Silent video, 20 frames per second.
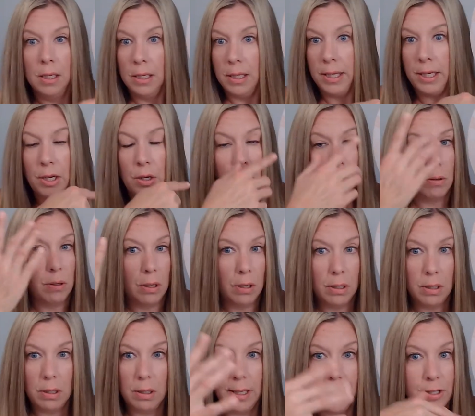you know,
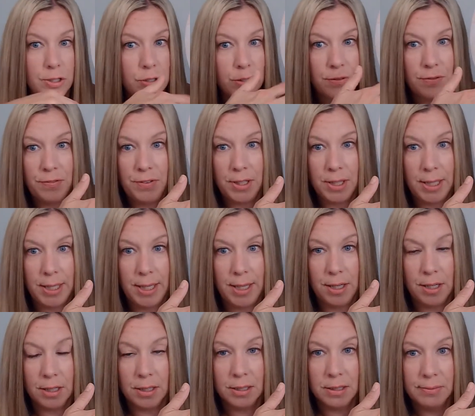insert feeling
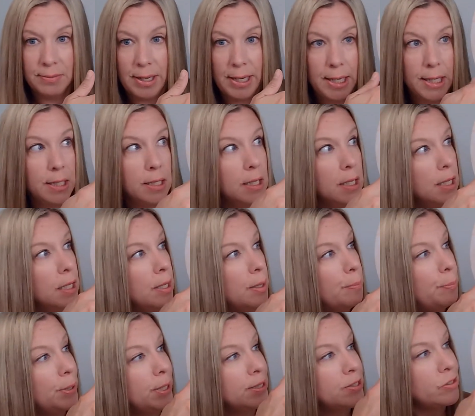here, right?
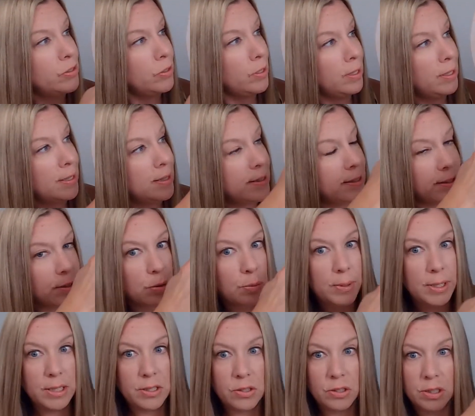But it's not until
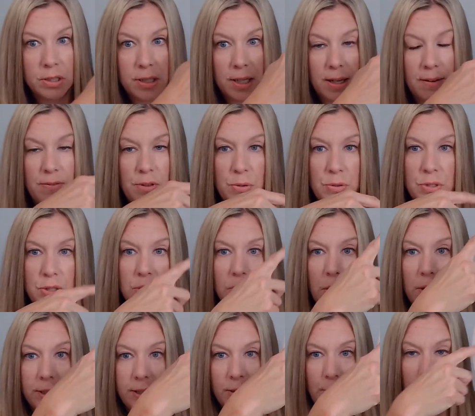we start to have those
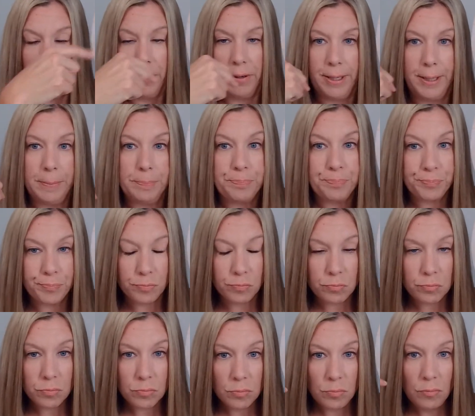thoughts about it
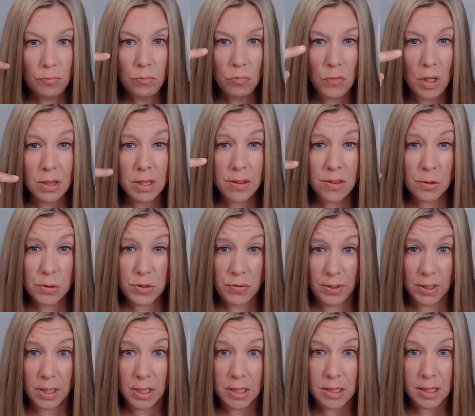that those
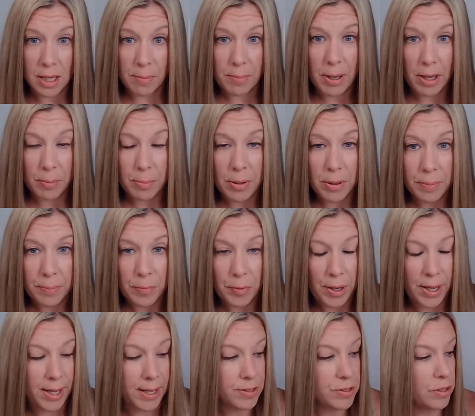feelings come up.
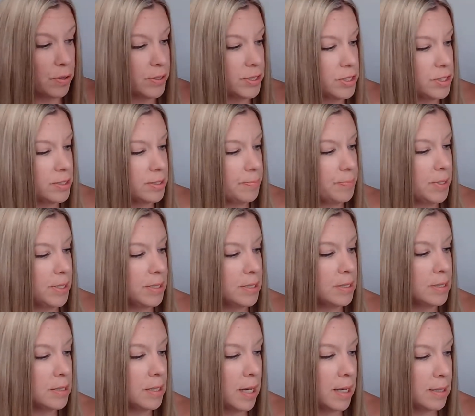Okay, so it's just something
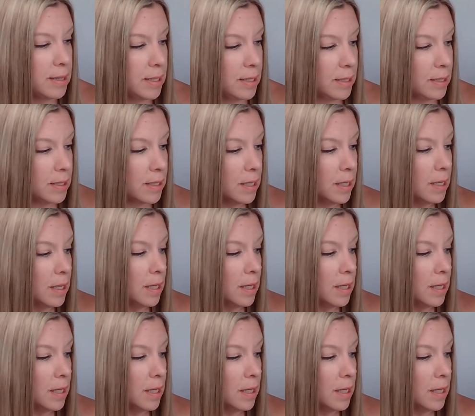to, I think,